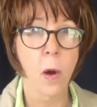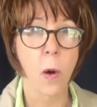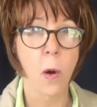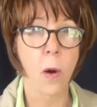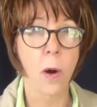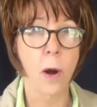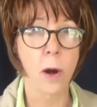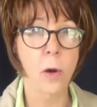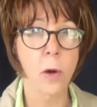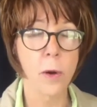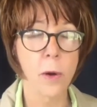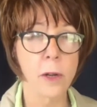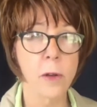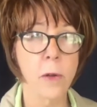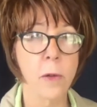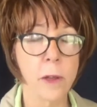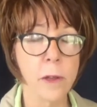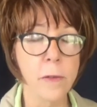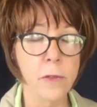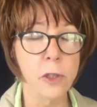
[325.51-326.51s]
Our
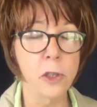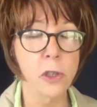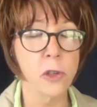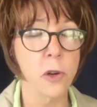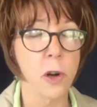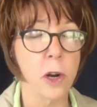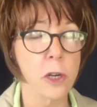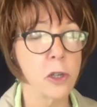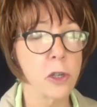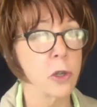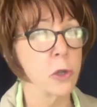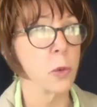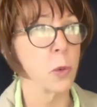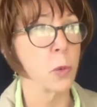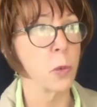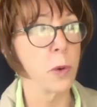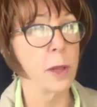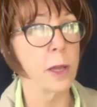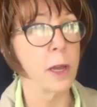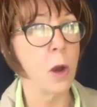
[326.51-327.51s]
critical infrastructure, the
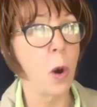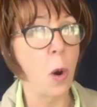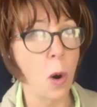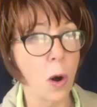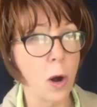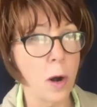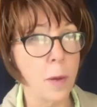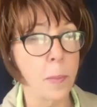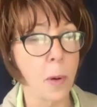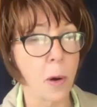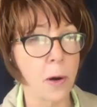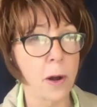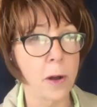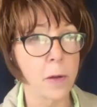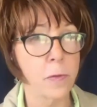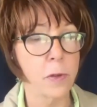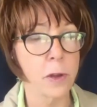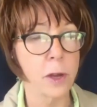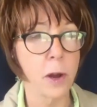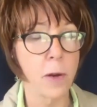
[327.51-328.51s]
really hard part to
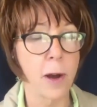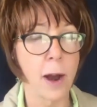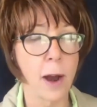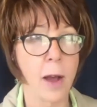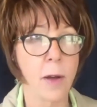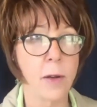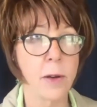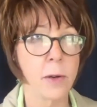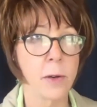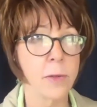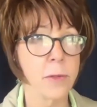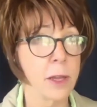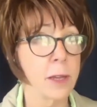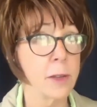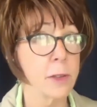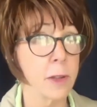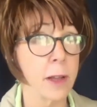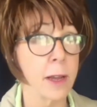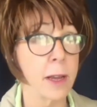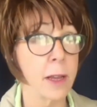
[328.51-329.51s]
figure out are
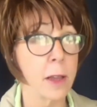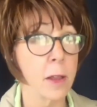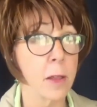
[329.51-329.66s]
things like